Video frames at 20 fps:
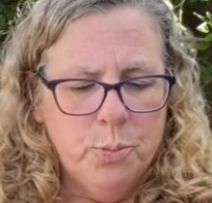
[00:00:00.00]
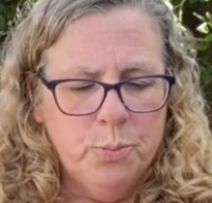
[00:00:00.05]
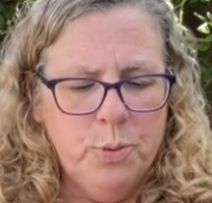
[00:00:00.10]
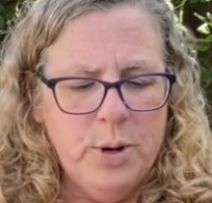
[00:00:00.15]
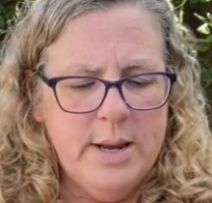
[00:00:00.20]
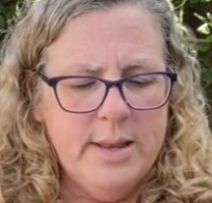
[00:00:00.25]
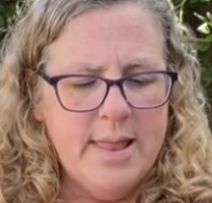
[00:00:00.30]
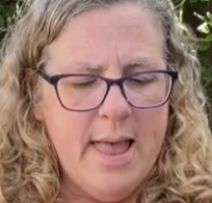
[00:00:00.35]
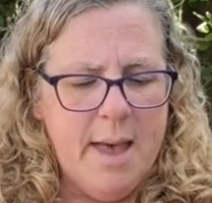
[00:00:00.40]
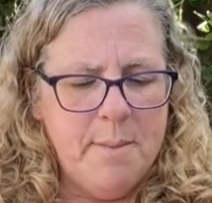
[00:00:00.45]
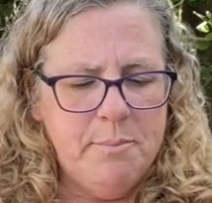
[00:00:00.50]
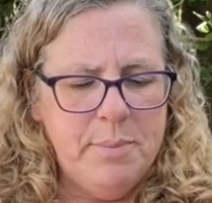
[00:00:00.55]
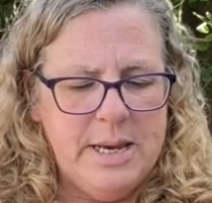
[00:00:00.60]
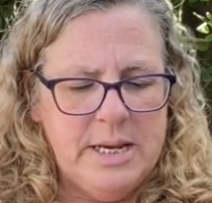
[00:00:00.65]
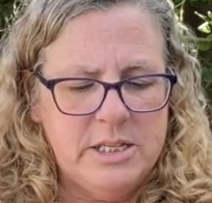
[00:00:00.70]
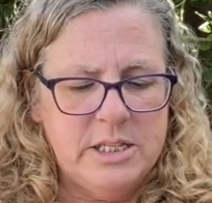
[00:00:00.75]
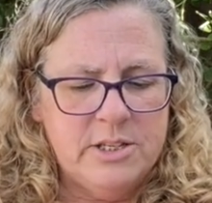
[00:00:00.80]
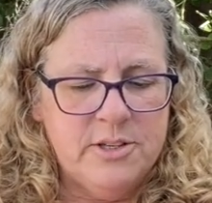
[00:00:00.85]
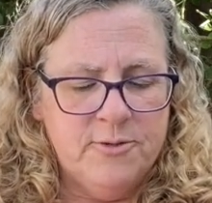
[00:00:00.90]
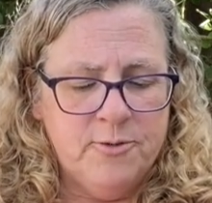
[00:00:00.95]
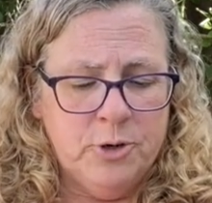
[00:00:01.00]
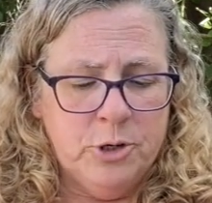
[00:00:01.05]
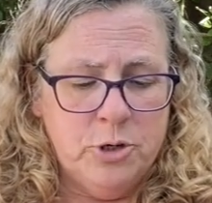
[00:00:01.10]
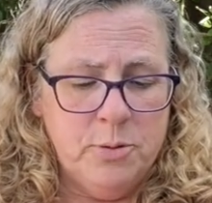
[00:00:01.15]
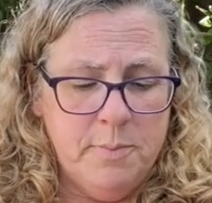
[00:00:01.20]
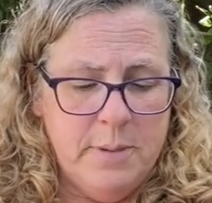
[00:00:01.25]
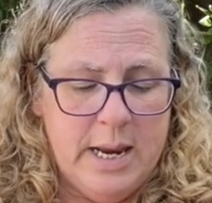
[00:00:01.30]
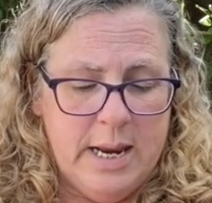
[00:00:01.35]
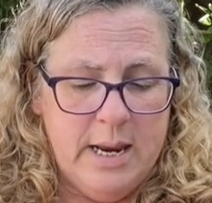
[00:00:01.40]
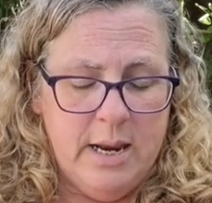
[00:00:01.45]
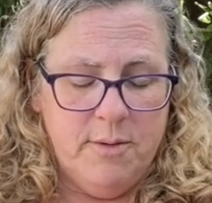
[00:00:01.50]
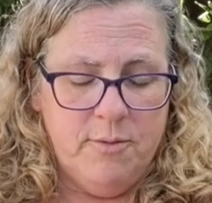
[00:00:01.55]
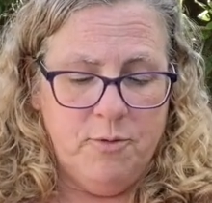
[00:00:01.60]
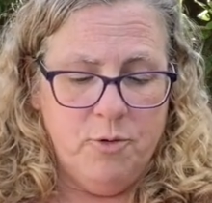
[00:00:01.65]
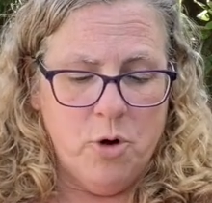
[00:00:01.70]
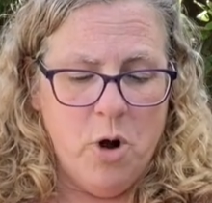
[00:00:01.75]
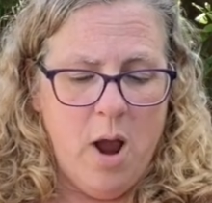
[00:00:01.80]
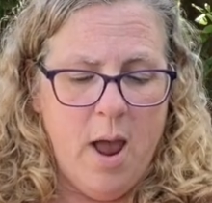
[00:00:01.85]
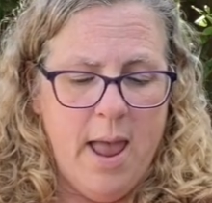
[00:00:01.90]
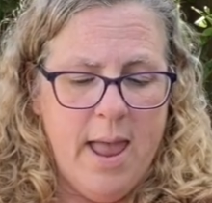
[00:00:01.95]
"Bring that beast to me,
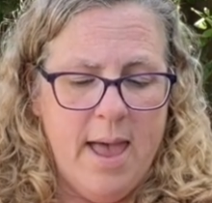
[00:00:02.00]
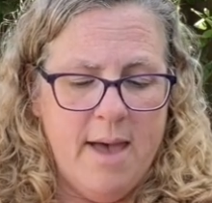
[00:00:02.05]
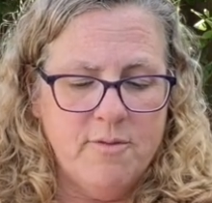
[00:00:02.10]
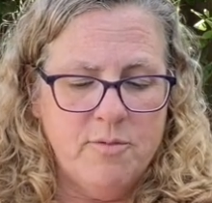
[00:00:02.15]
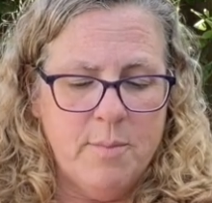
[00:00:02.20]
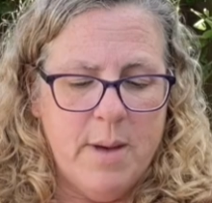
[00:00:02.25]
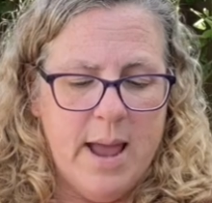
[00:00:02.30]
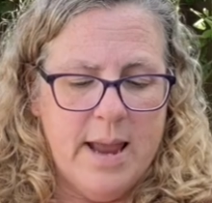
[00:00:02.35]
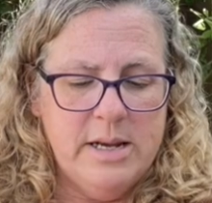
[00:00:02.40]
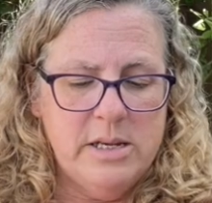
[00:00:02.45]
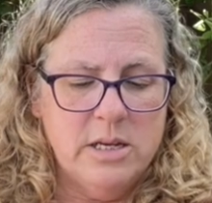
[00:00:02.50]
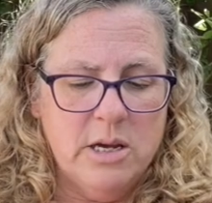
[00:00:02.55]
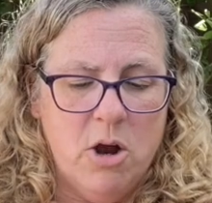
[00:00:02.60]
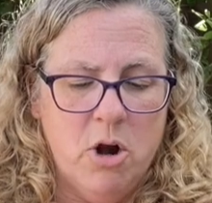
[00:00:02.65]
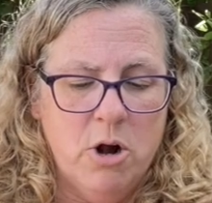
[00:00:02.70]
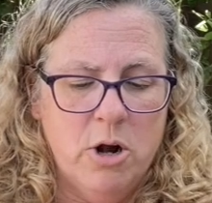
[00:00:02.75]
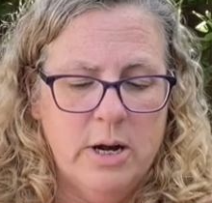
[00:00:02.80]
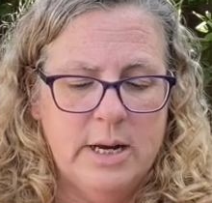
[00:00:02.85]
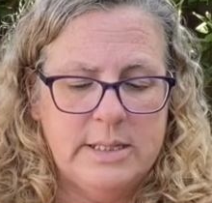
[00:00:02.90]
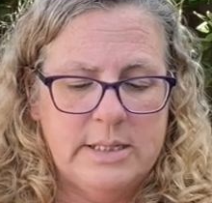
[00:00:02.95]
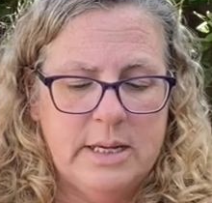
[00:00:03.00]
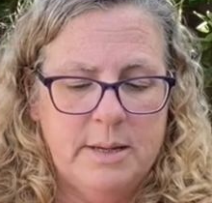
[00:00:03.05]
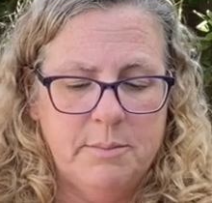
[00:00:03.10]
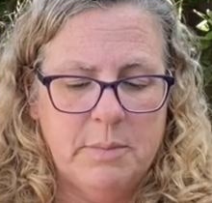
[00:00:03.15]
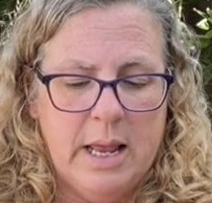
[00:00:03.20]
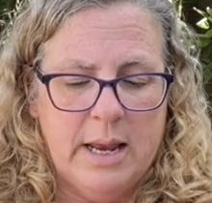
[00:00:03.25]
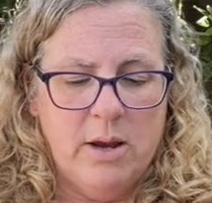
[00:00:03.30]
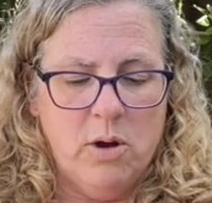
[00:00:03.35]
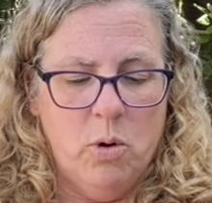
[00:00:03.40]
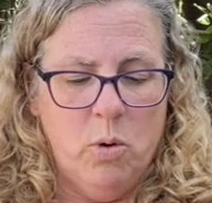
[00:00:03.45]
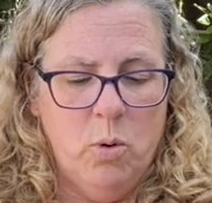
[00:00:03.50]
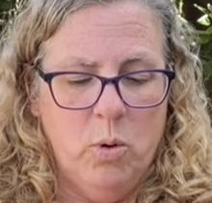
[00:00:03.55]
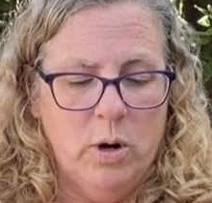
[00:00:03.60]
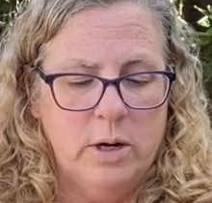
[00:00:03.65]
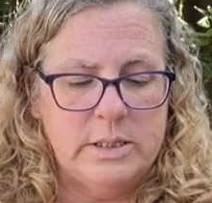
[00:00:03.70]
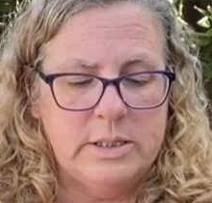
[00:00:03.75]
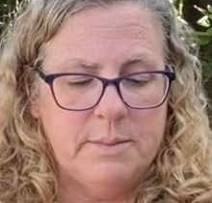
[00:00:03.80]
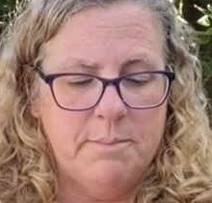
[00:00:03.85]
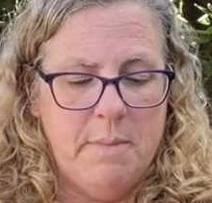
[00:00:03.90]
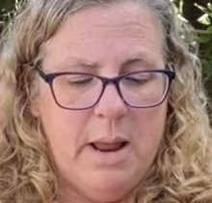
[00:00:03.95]
for I have mind to harness him like a
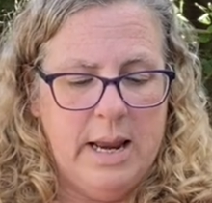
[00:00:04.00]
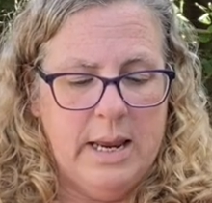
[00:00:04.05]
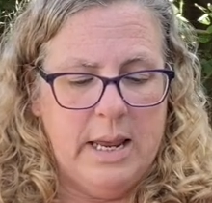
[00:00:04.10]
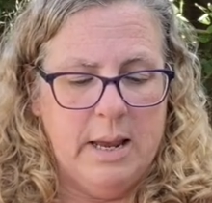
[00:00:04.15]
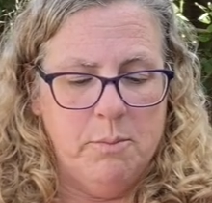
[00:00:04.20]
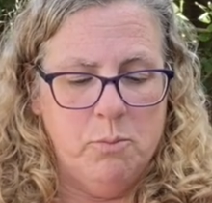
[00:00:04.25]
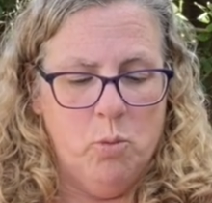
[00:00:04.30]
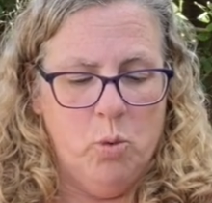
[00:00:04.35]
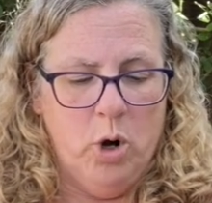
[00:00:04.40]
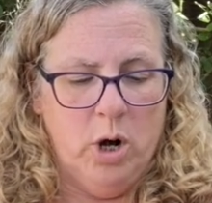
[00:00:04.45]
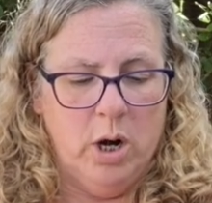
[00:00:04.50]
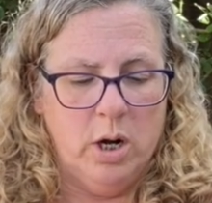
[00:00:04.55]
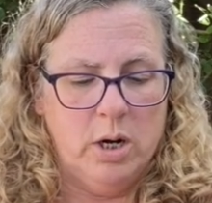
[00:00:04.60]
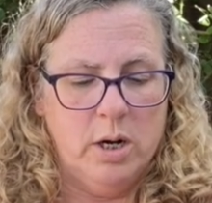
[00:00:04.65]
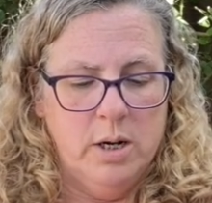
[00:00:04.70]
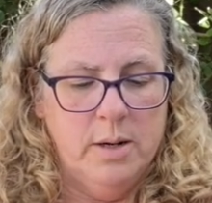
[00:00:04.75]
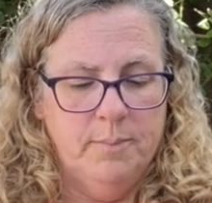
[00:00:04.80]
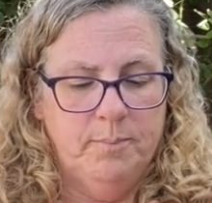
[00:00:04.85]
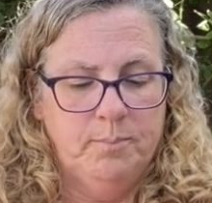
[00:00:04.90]
horse and make him work."